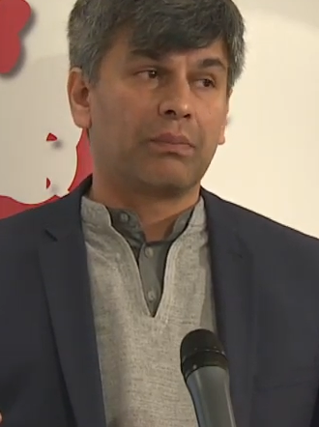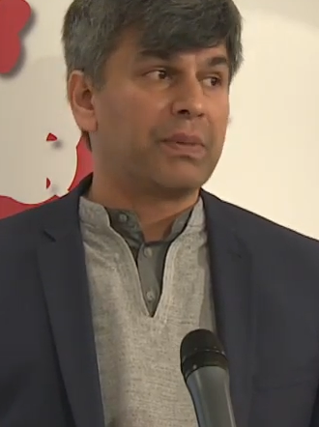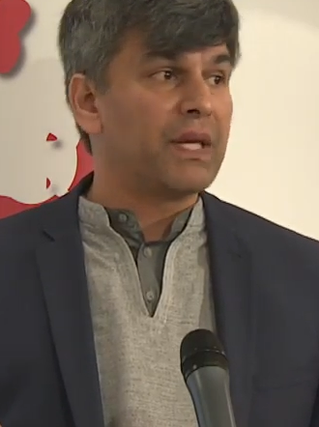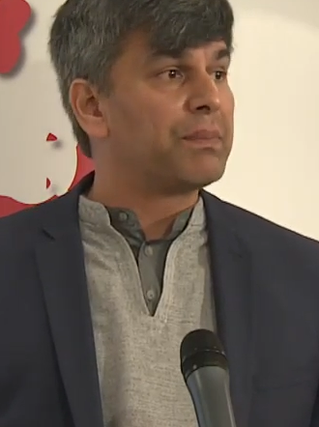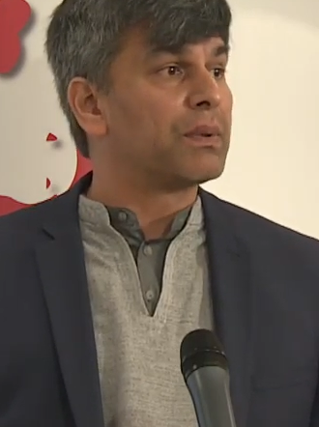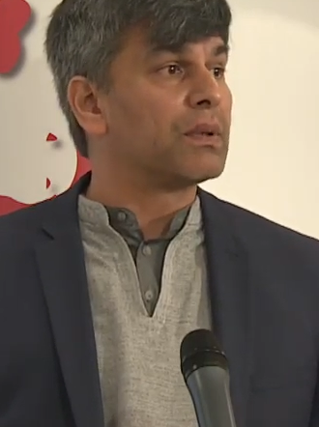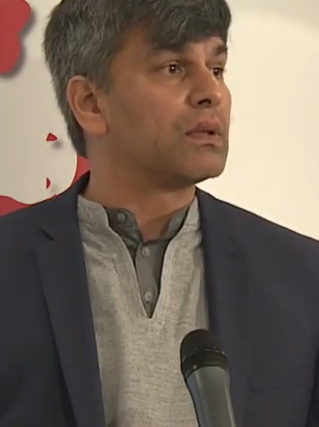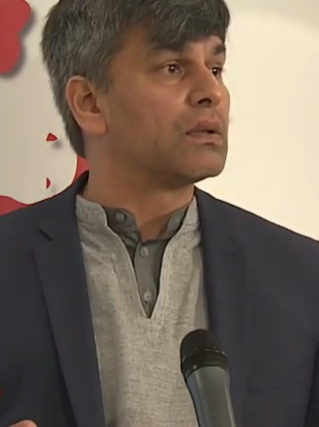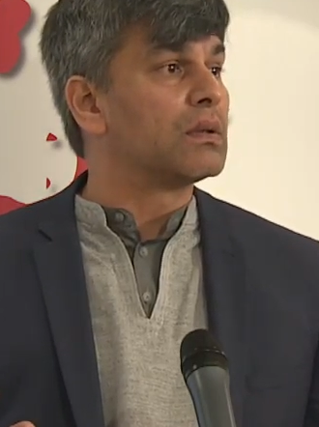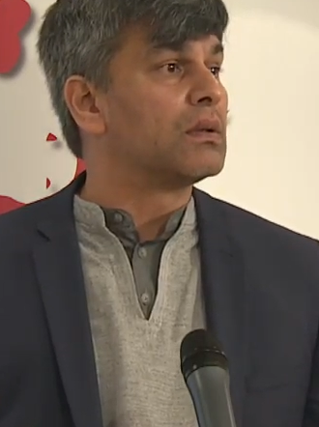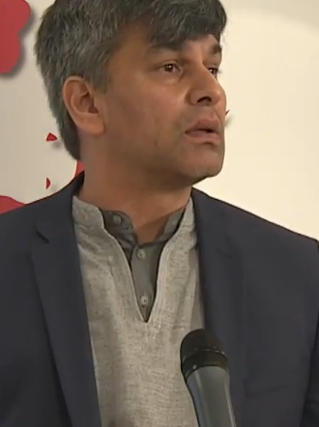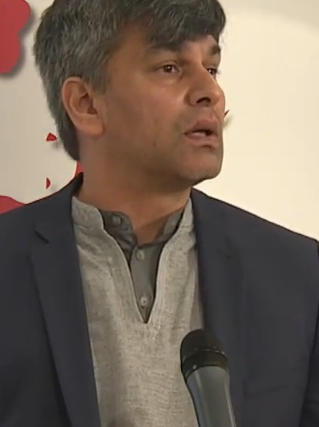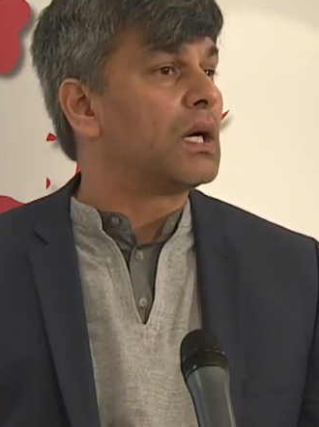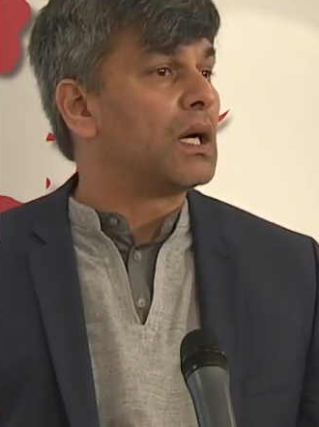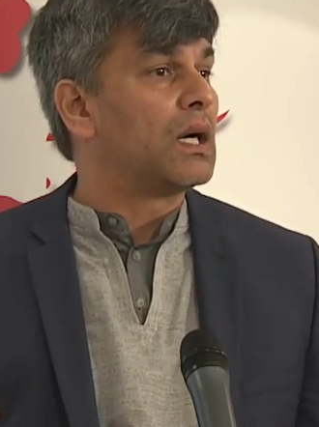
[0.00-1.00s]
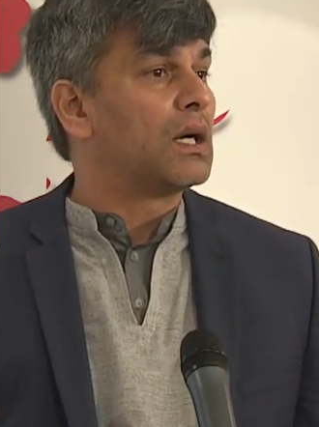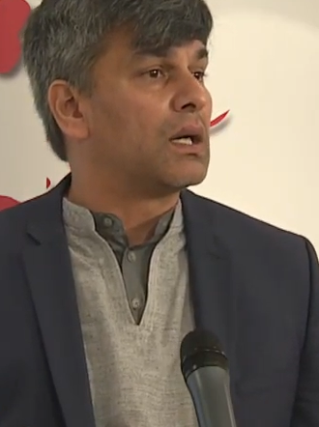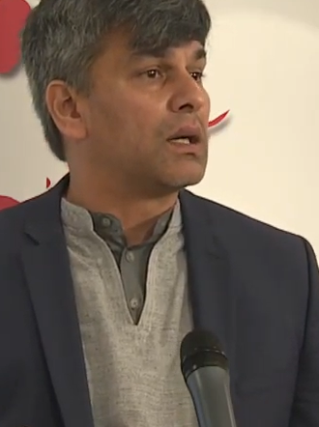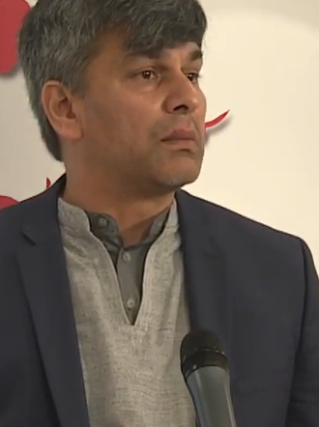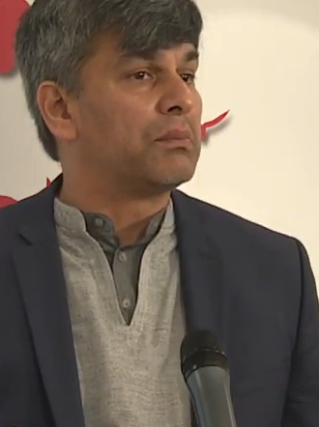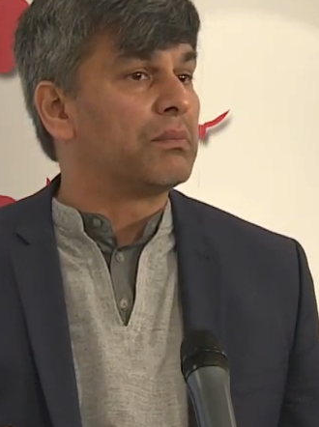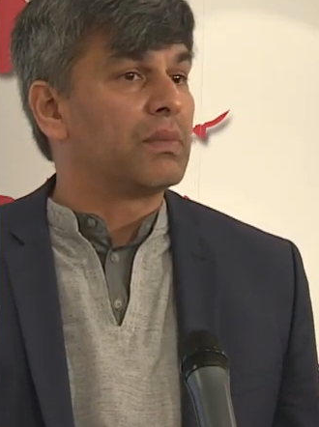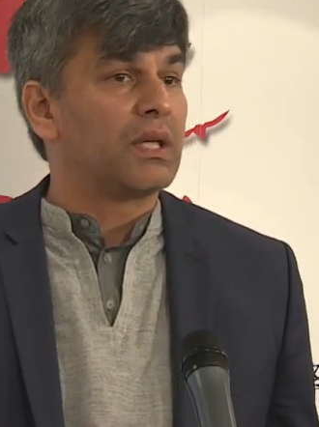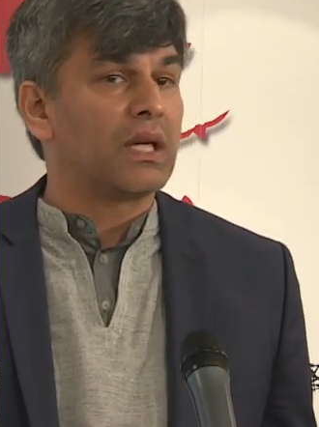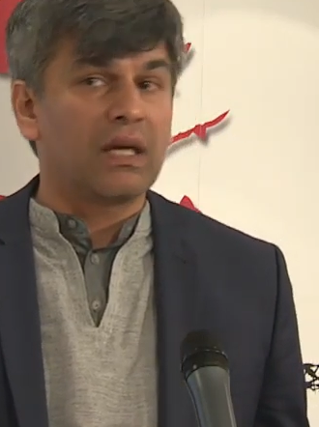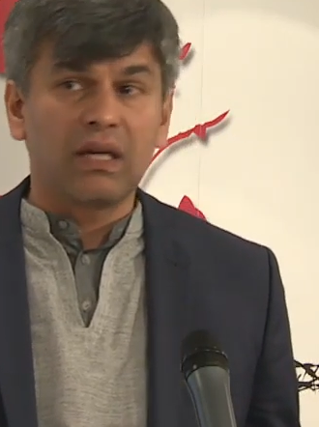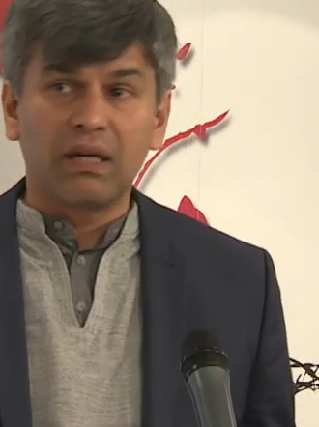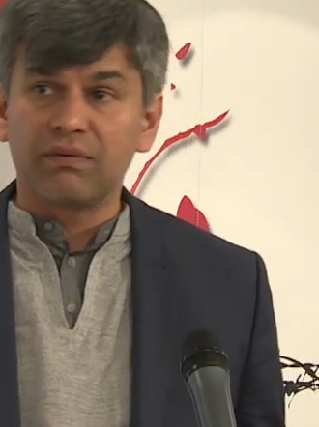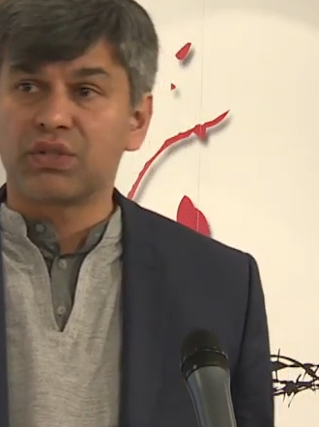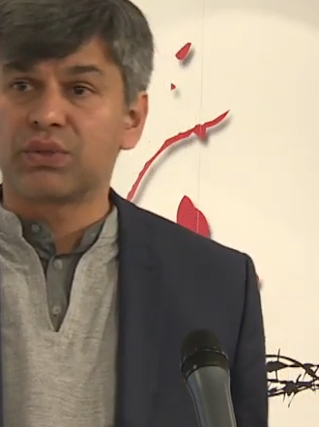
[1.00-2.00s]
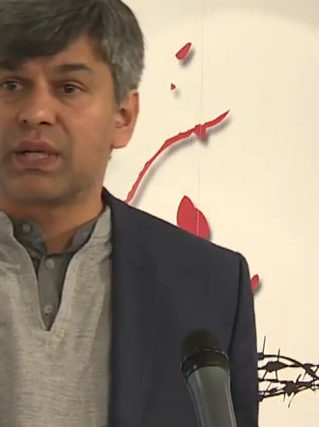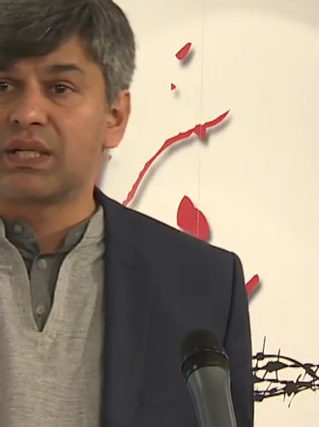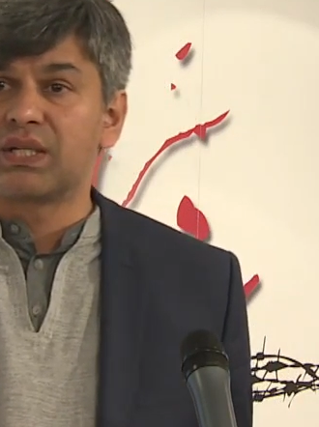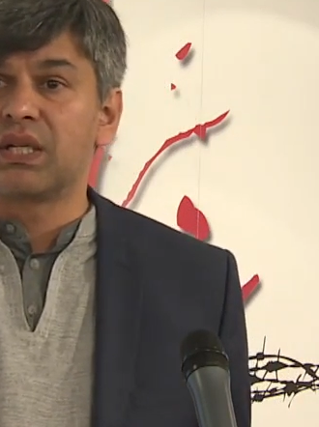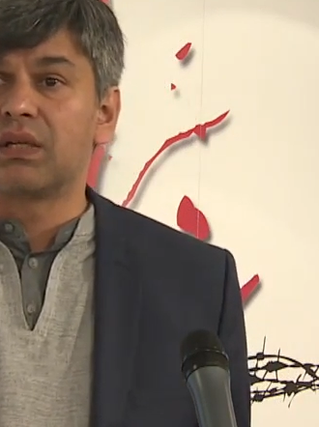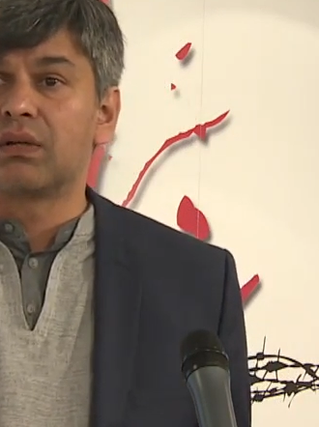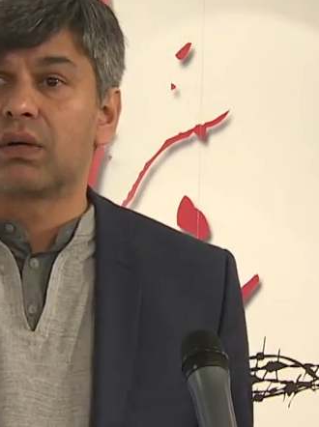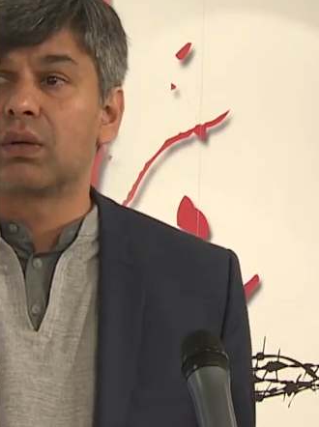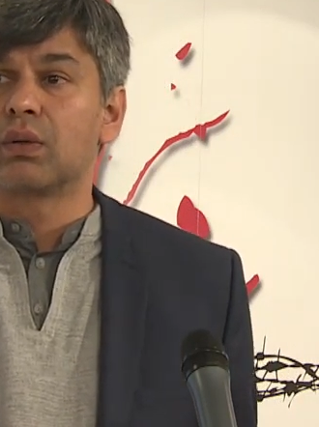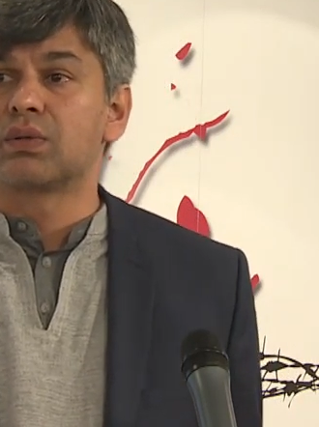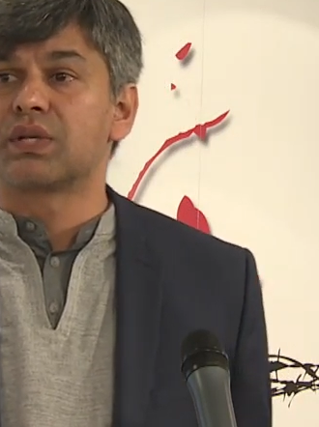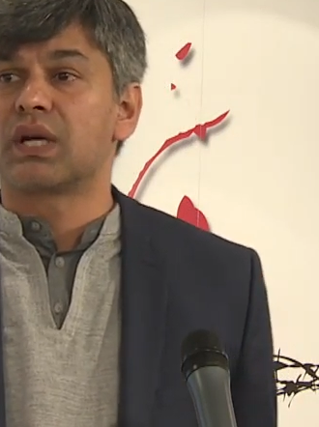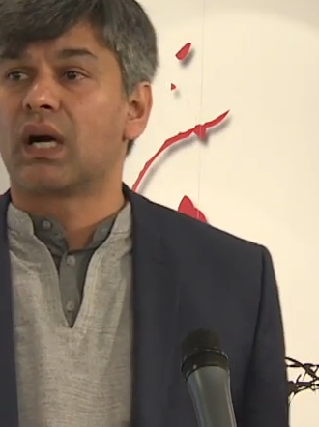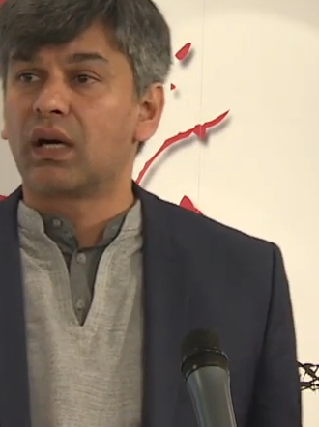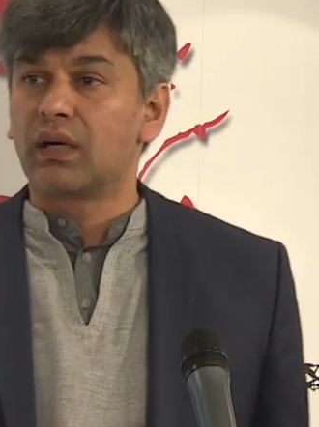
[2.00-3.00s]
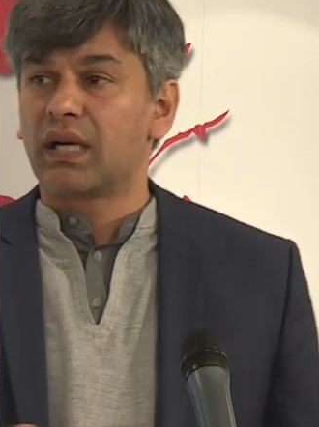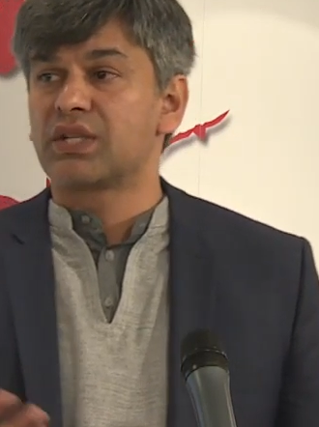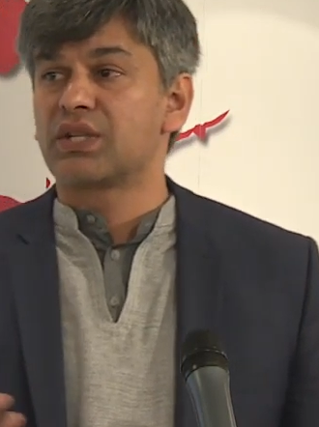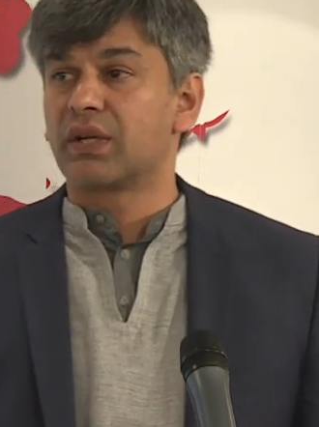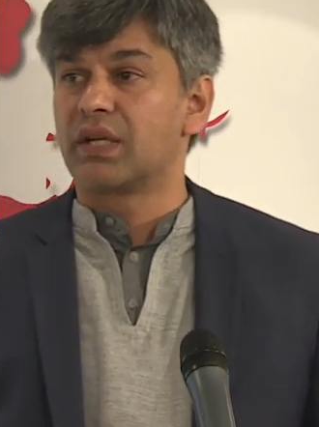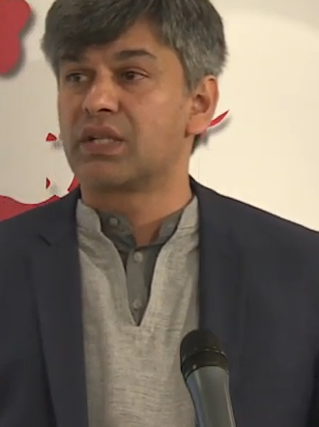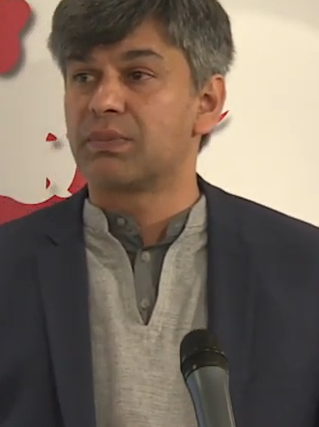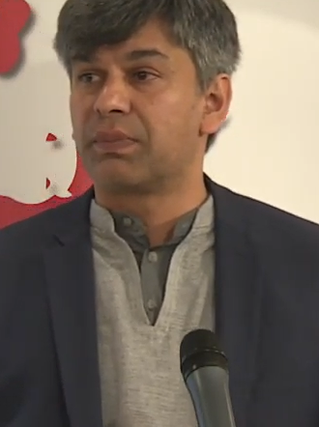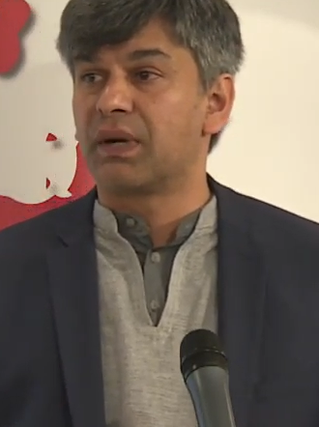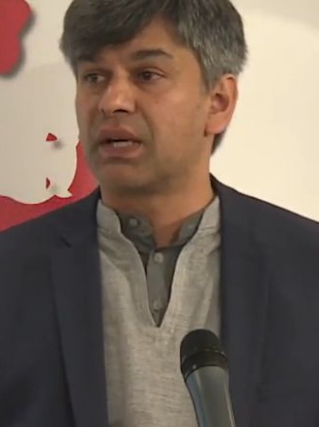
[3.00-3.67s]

people, um, eleven to eighteen-year-olds, are actually going to